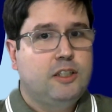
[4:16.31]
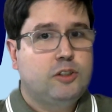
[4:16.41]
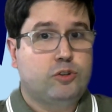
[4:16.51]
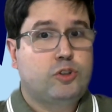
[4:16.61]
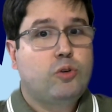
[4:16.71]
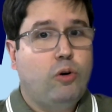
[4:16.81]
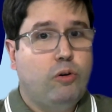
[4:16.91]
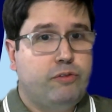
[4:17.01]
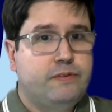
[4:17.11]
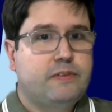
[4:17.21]
to
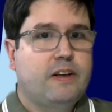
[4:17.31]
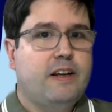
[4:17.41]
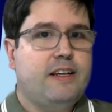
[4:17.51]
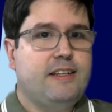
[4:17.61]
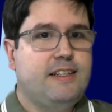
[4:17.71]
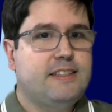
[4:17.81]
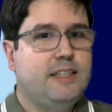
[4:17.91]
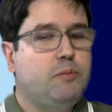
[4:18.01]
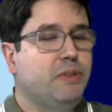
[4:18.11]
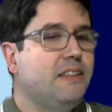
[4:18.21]
solve is
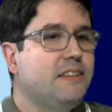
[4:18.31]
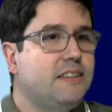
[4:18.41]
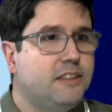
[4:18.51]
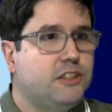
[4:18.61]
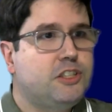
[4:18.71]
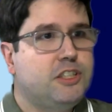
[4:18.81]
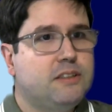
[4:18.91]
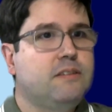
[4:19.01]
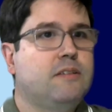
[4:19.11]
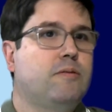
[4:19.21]
their billing chain.